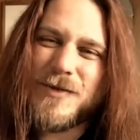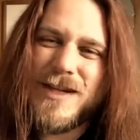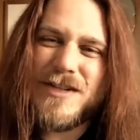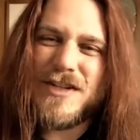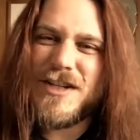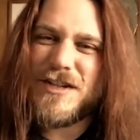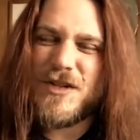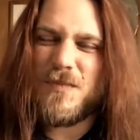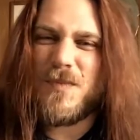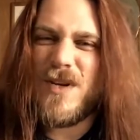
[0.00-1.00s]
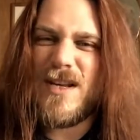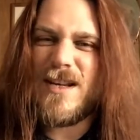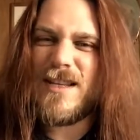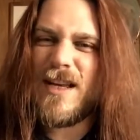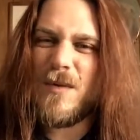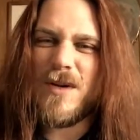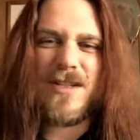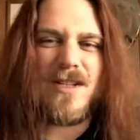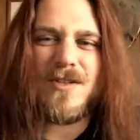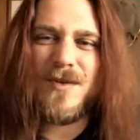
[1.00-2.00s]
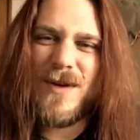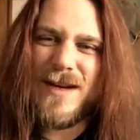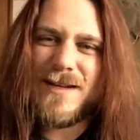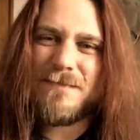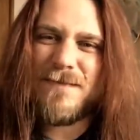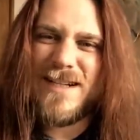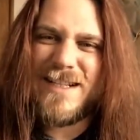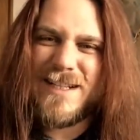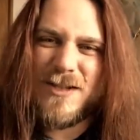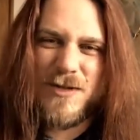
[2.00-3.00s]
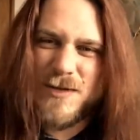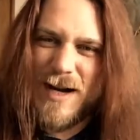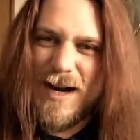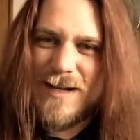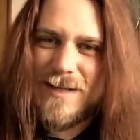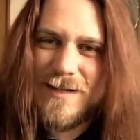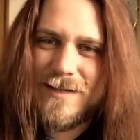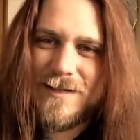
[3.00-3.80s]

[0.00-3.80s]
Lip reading: reach its peak, there was a great and mighty crack.